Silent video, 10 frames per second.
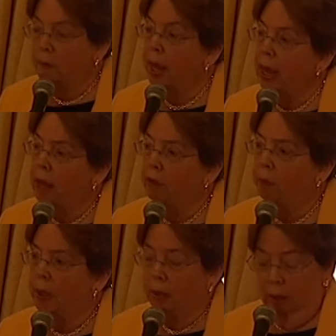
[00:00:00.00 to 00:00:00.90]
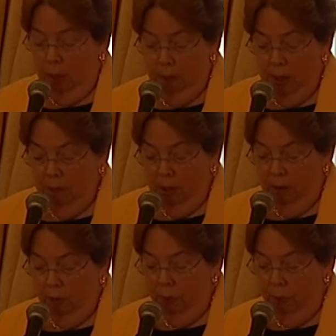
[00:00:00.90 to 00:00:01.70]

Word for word: may have been the commitment of a